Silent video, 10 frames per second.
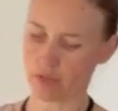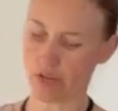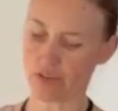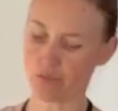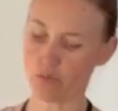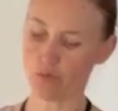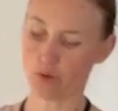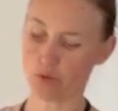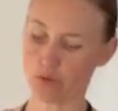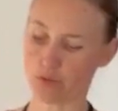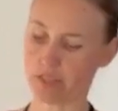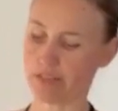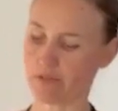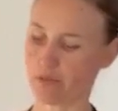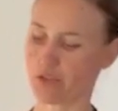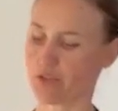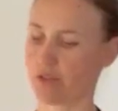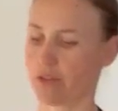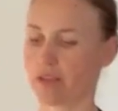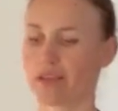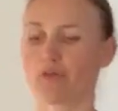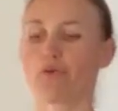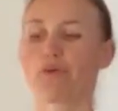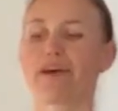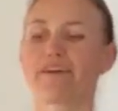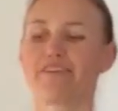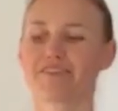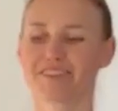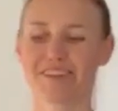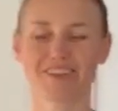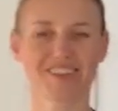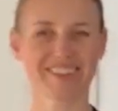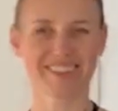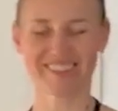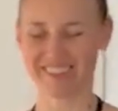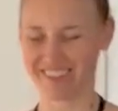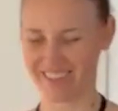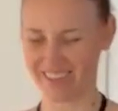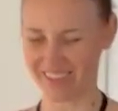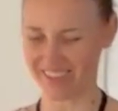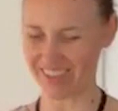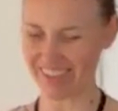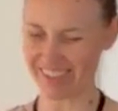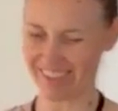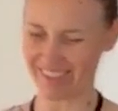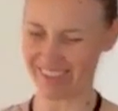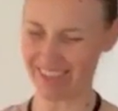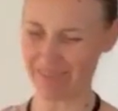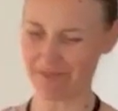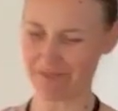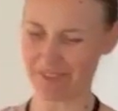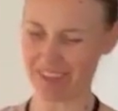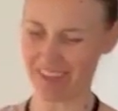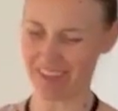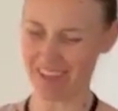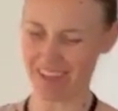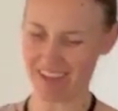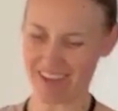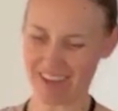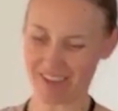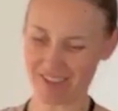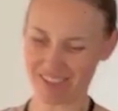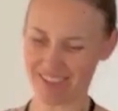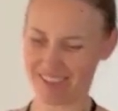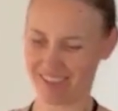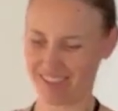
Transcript: So I remove all those leaves which give away the secret that this is not the right type of iris.